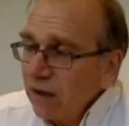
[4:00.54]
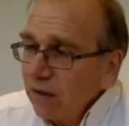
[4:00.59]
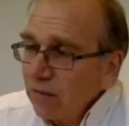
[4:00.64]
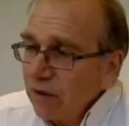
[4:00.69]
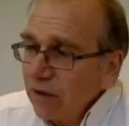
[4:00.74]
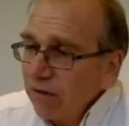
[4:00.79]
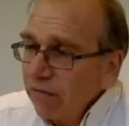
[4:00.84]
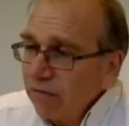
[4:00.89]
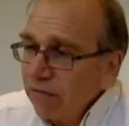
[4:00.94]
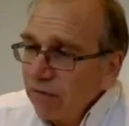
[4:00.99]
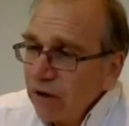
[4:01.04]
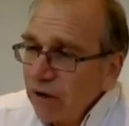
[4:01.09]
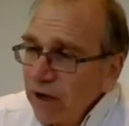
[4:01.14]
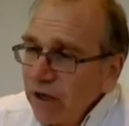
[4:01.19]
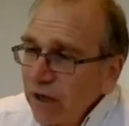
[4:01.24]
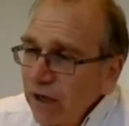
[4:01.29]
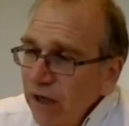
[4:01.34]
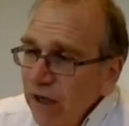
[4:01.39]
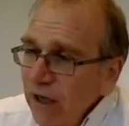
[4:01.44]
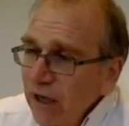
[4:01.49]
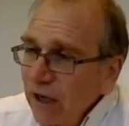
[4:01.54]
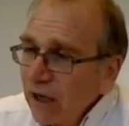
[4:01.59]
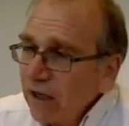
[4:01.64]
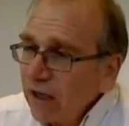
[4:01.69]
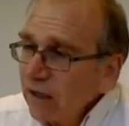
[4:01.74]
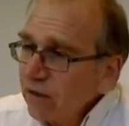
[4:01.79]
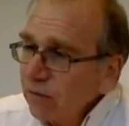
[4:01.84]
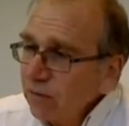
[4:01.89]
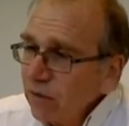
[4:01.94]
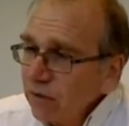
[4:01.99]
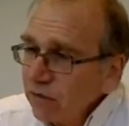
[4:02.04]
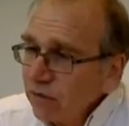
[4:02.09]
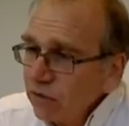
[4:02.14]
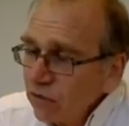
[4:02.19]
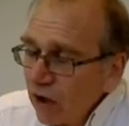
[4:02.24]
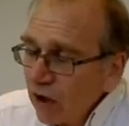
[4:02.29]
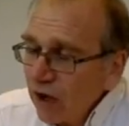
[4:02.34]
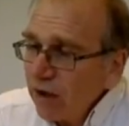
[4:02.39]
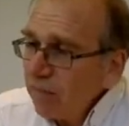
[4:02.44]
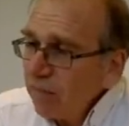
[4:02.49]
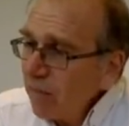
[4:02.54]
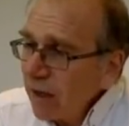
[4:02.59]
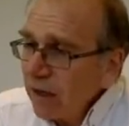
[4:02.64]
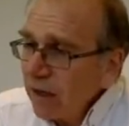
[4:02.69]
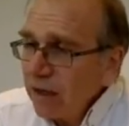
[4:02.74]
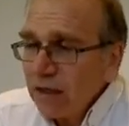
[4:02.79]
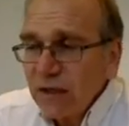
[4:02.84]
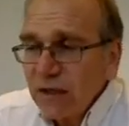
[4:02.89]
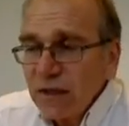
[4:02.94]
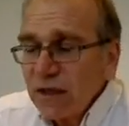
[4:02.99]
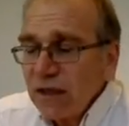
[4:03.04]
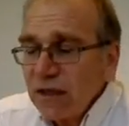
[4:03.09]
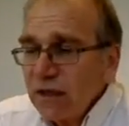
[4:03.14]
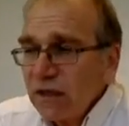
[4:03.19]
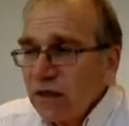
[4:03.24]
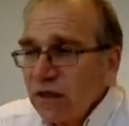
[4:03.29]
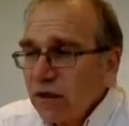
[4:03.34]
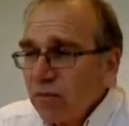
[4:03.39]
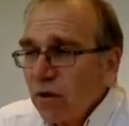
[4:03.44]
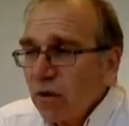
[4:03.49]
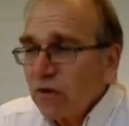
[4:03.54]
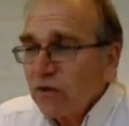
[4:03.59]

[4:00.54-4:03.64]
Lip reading: it'll be free, and we'll try and make it as easy as